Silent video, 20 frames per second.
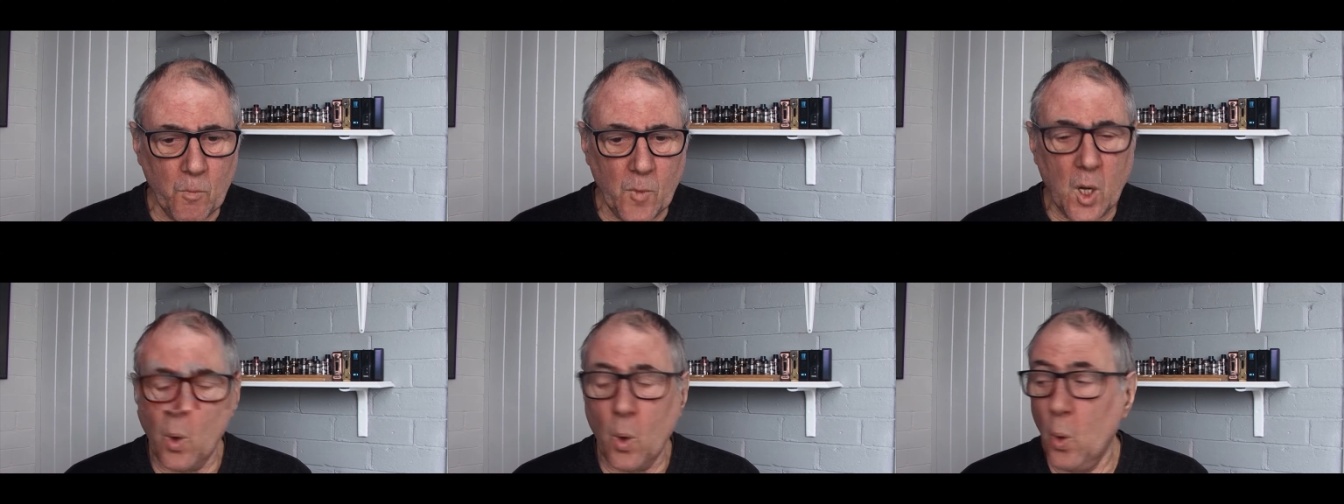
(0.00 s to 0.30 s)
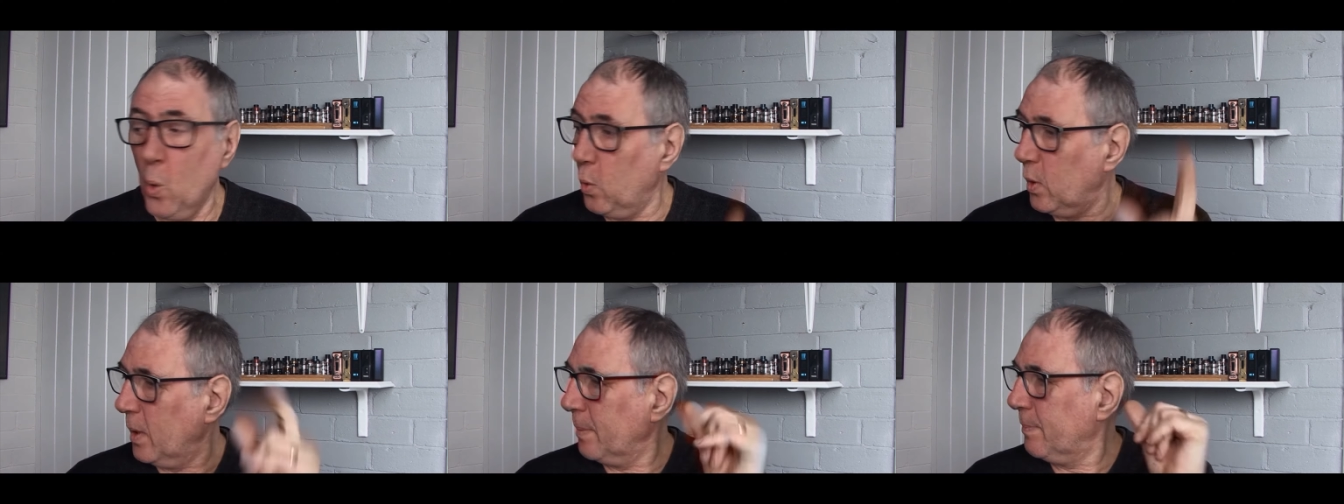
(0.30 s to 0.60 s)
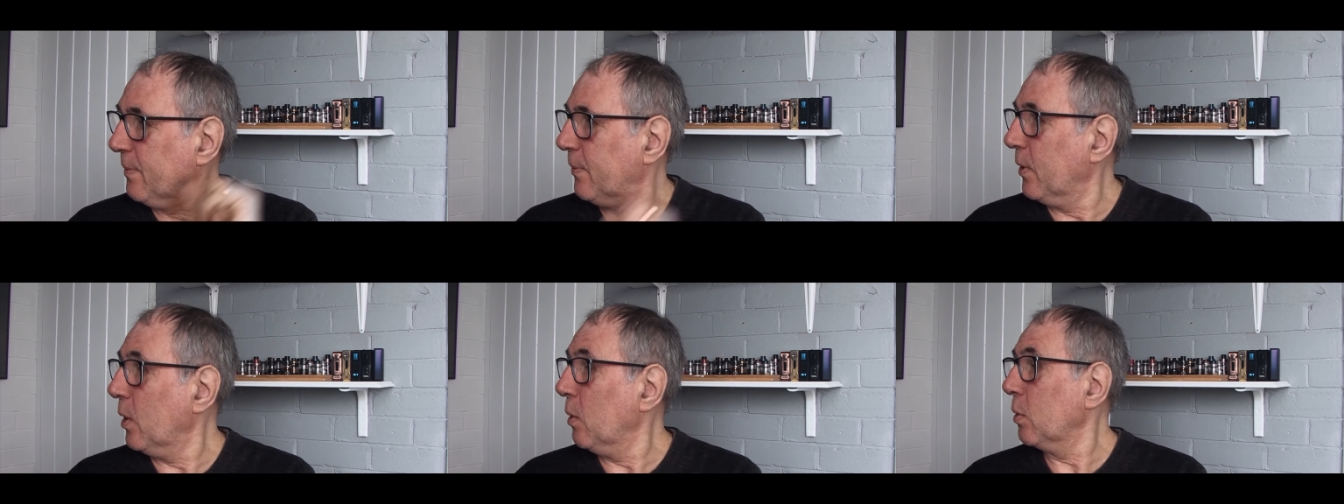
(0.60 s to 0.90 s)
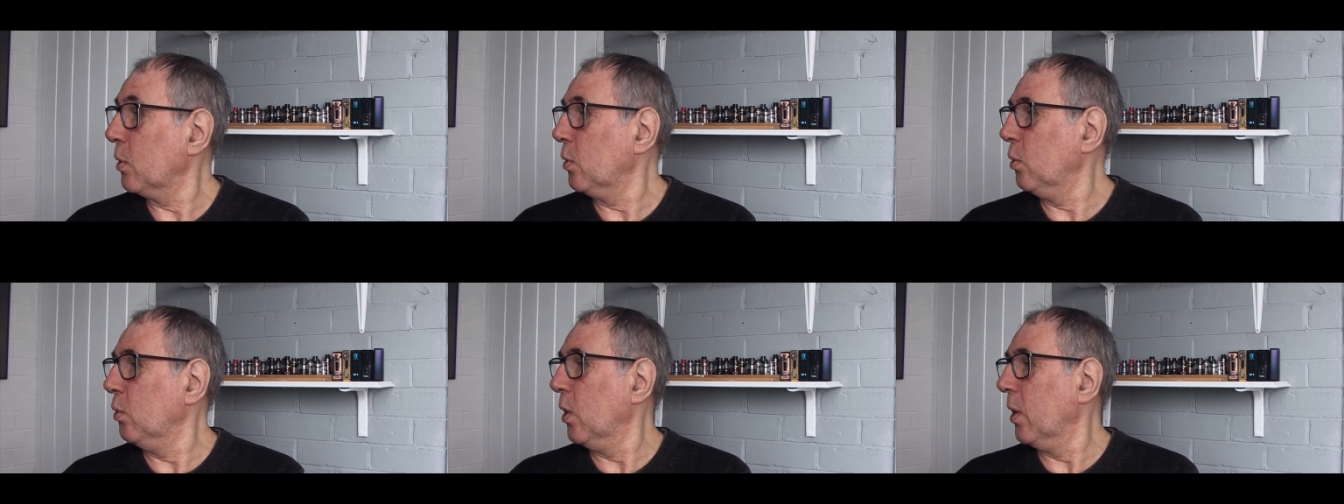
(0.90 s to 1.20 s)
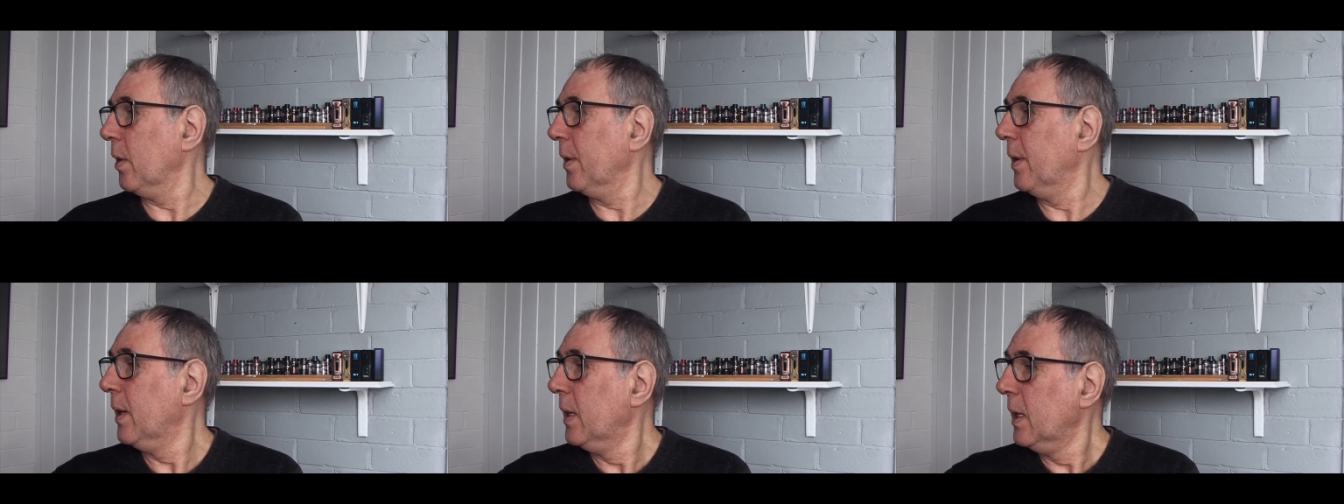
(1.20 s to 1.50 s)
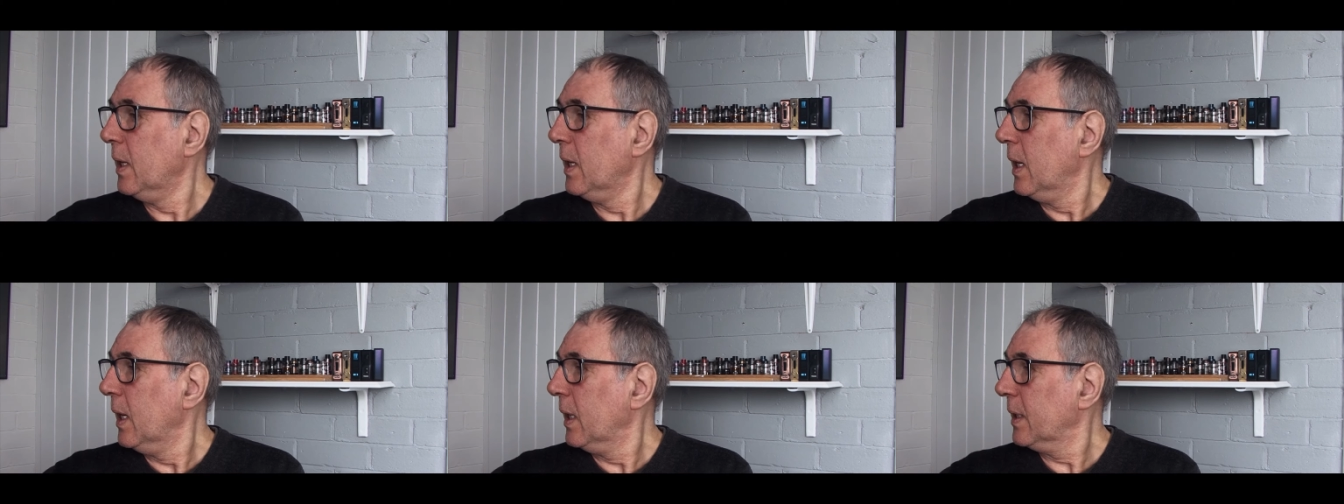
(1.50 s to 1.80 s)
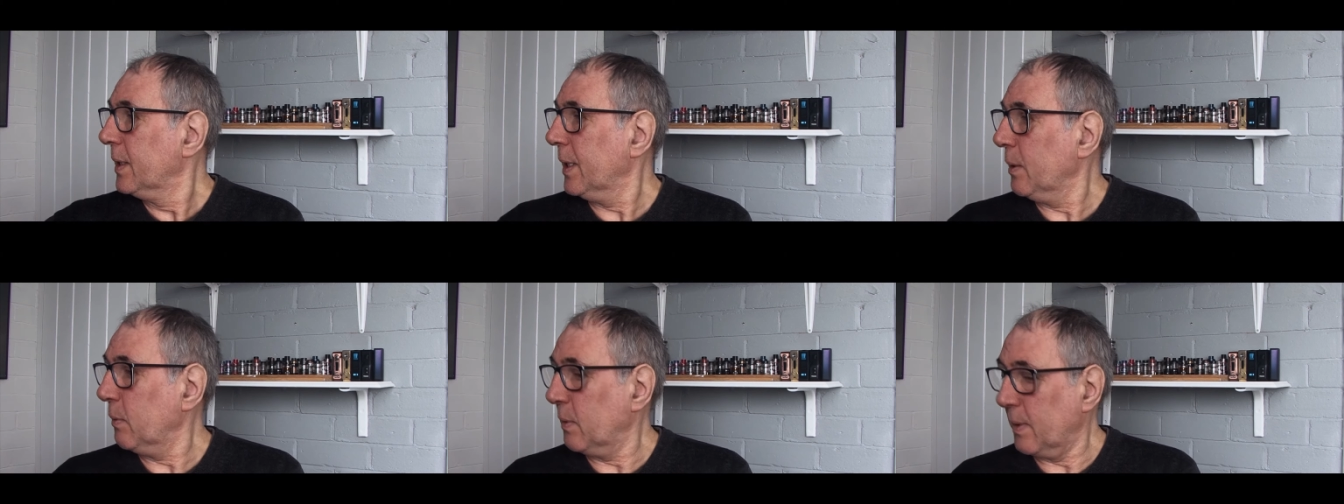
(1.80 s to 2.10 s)
oh before we go on I'll
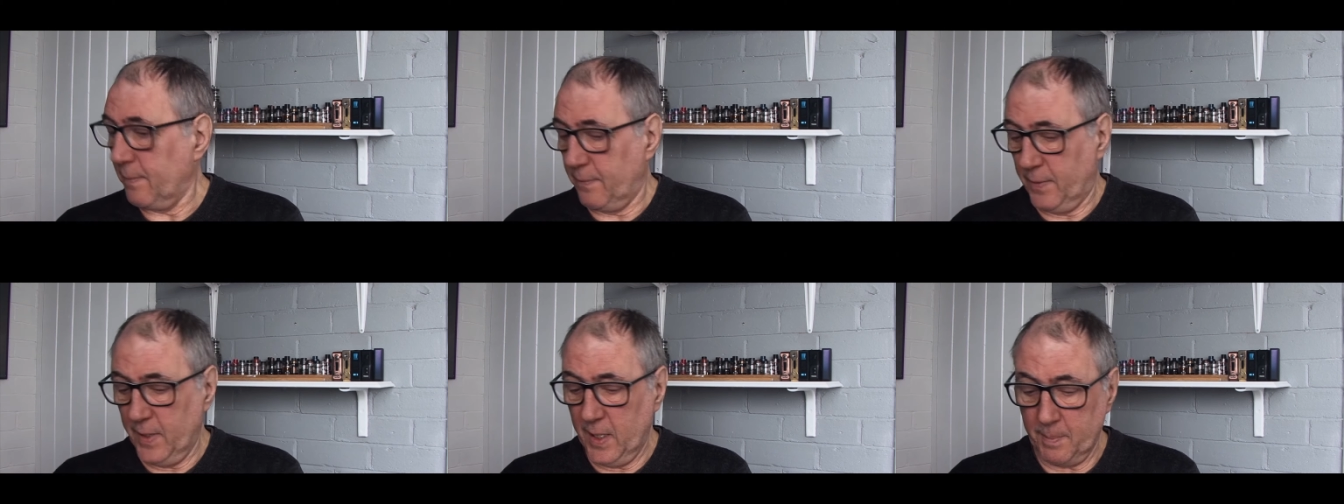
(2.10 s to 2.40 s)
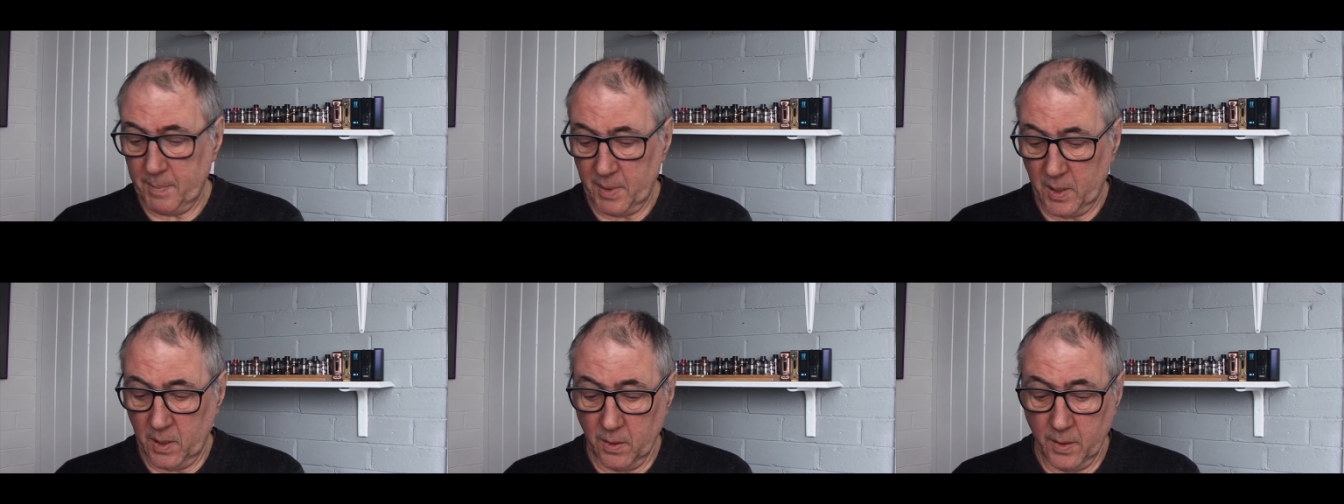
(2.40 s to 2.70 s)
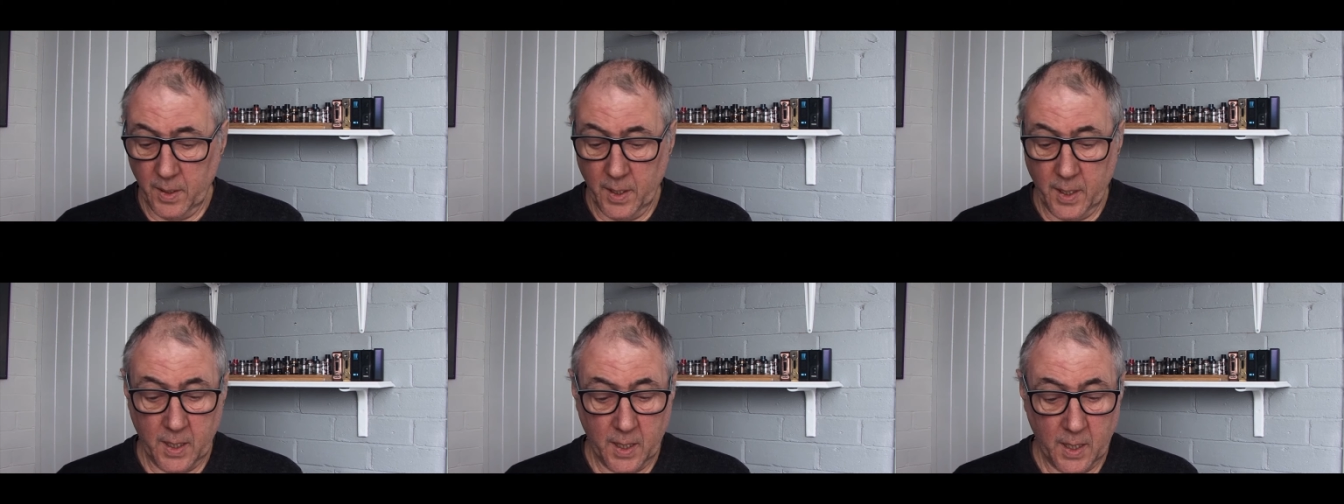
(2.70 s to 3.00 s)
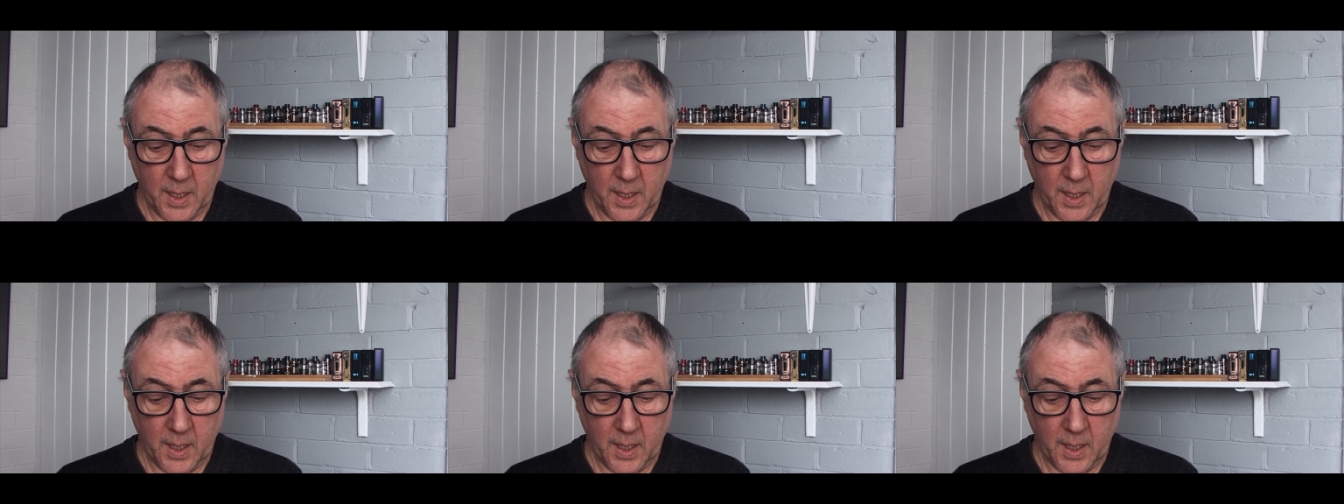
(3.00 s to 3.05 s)
tell you what I'm vaping on